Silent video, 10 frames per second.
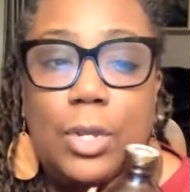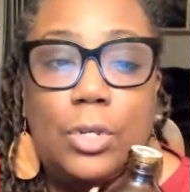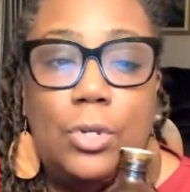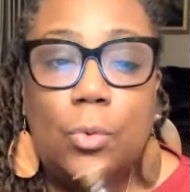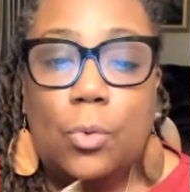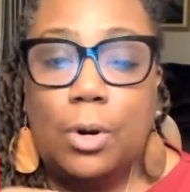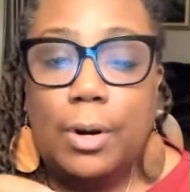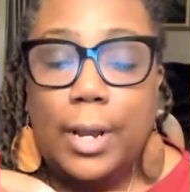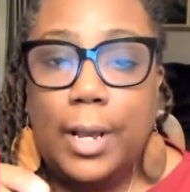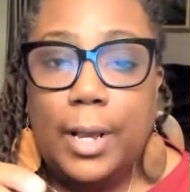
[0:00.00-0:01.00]

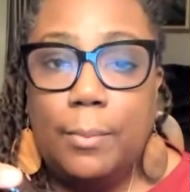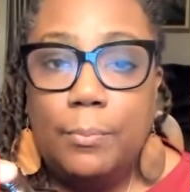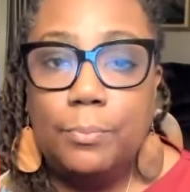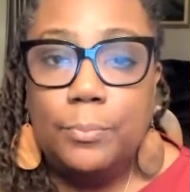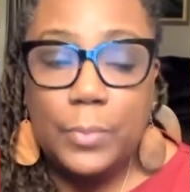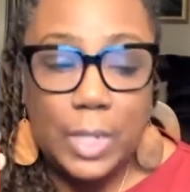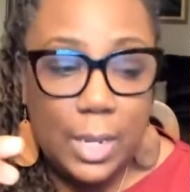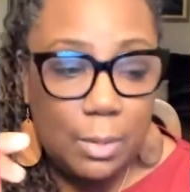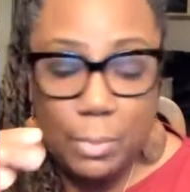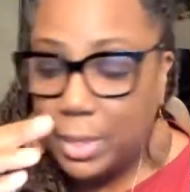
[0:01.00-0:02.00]
your
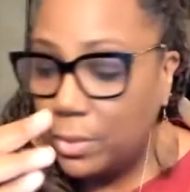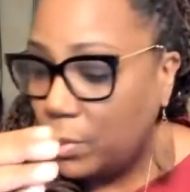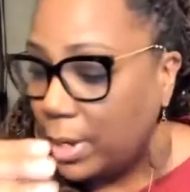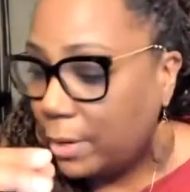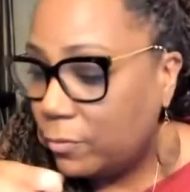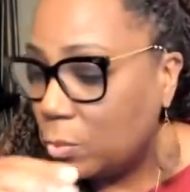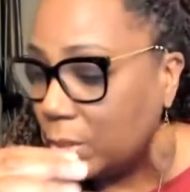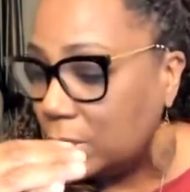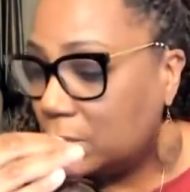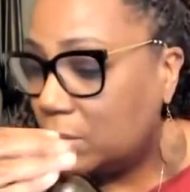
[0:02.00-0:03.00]
and by the way, if you
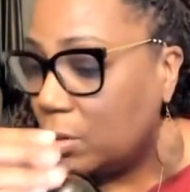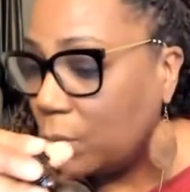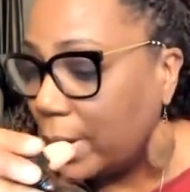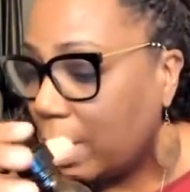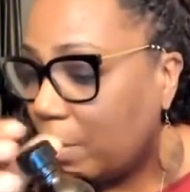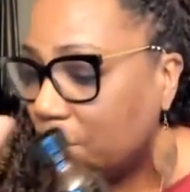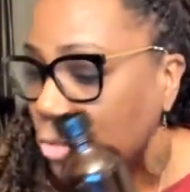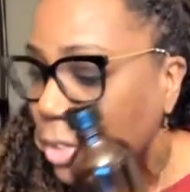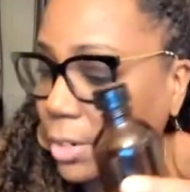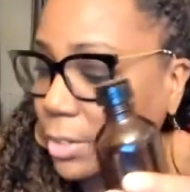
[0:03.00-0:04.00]
want to know where I got my
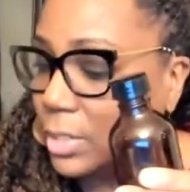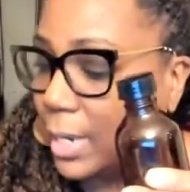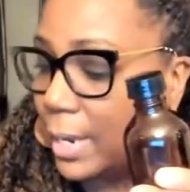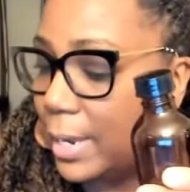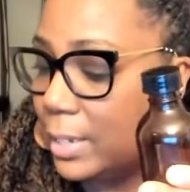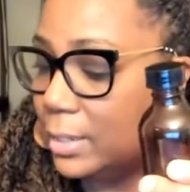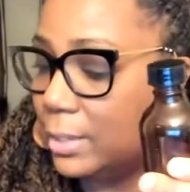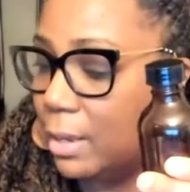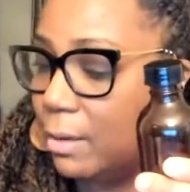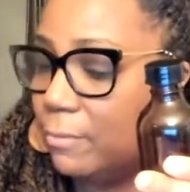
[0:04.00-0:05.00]
jars, I
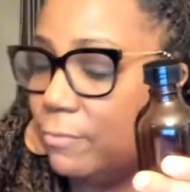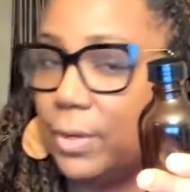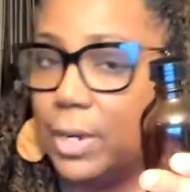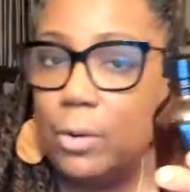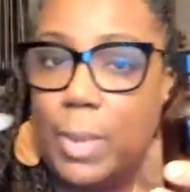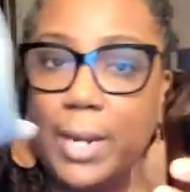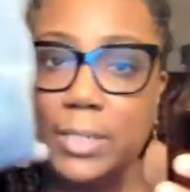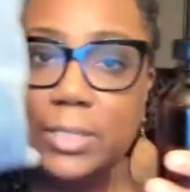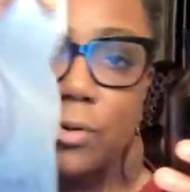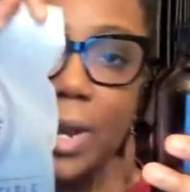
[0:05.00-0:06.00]
love
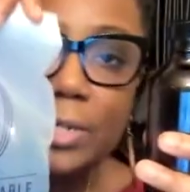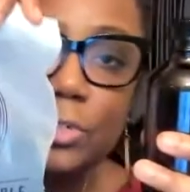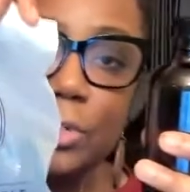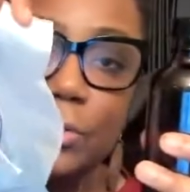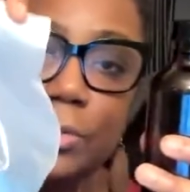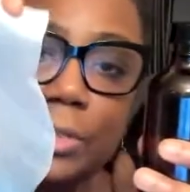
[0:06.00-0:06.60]
Aromatics International,